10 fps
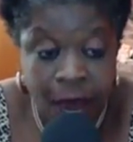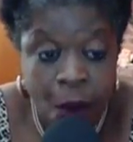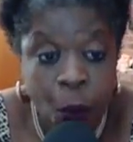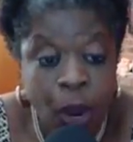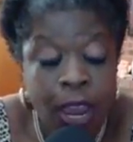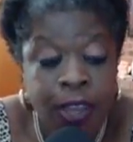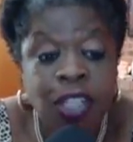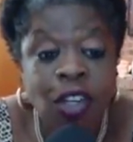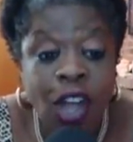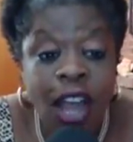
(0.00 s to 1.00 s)
Where in
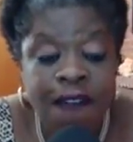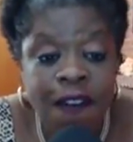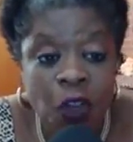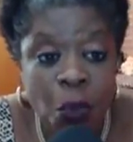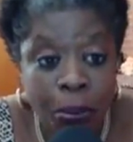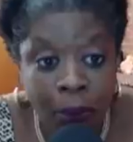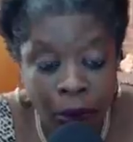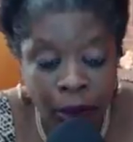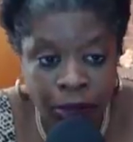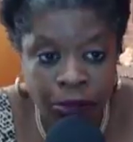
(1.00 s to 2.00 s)
your life have you
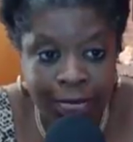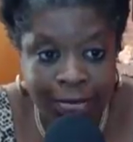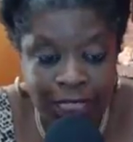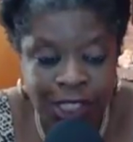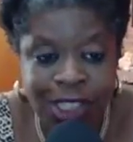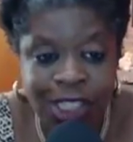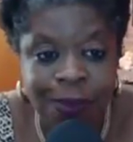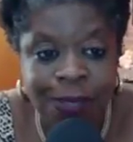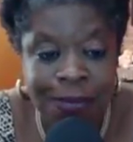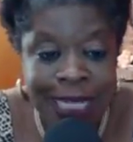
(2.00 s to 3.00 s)
broken
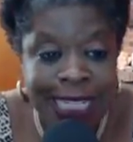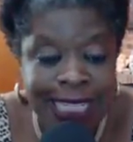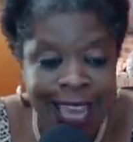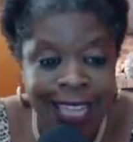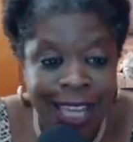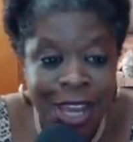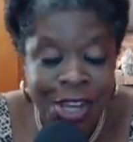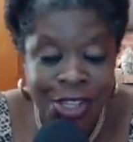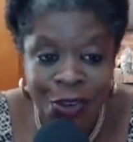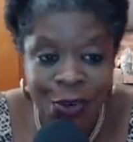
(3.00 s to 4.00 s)
relationships? Meaning, like,
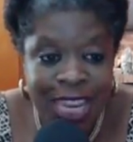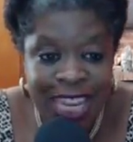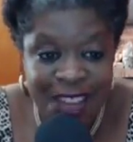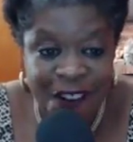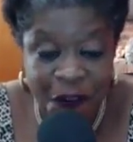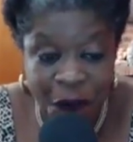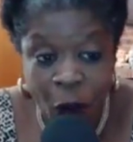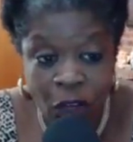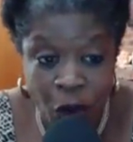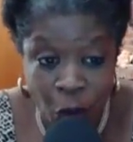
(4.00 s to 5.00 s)
you either
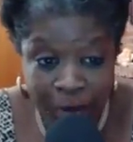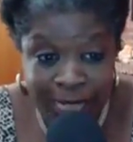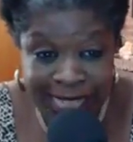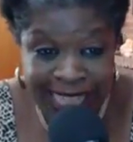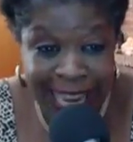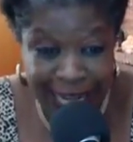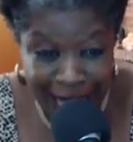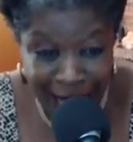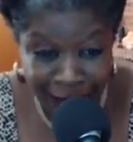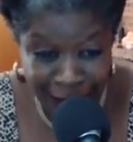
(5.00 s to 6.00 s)
fought your way to get
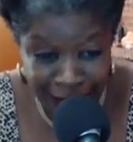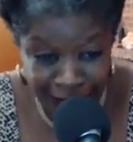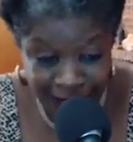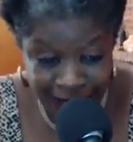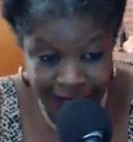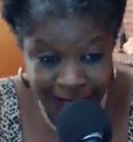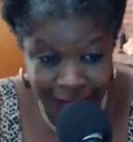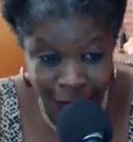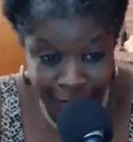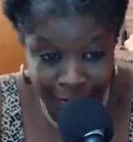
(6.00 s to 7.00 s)
out of it,
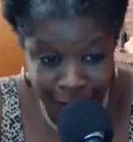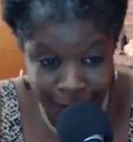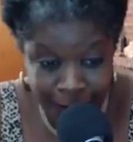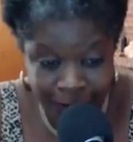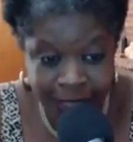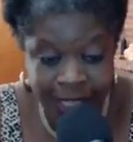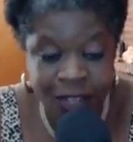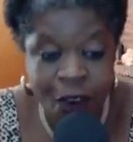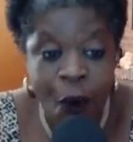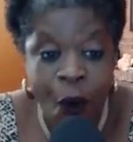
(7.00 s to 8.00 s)
your
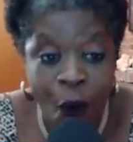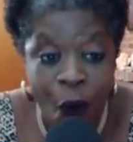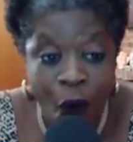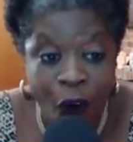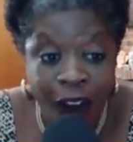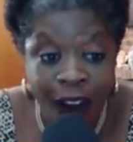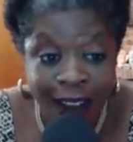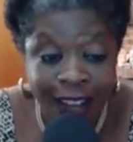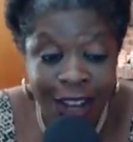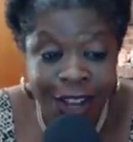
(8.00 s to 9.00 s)
accountability, or
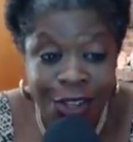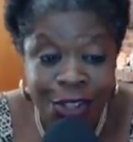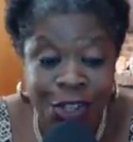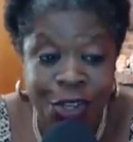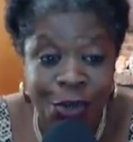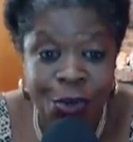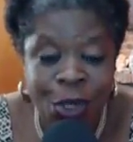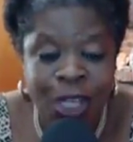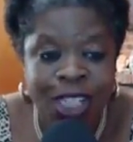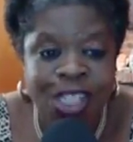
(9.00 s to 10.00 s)

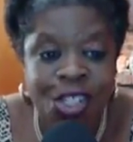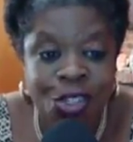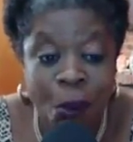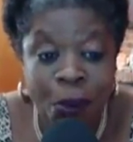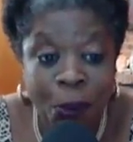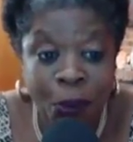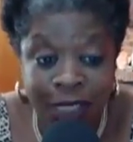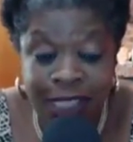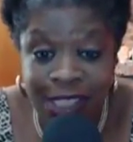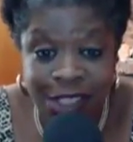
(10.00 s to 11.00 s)
you just dropped the ball
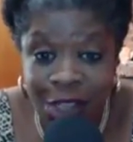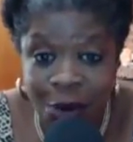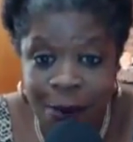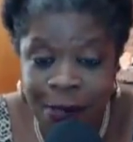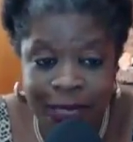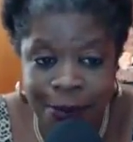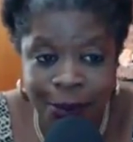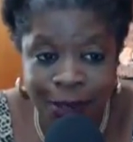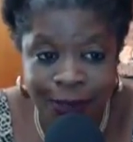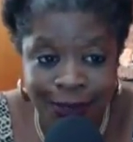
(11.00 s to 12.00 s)
and didn't show up anymore.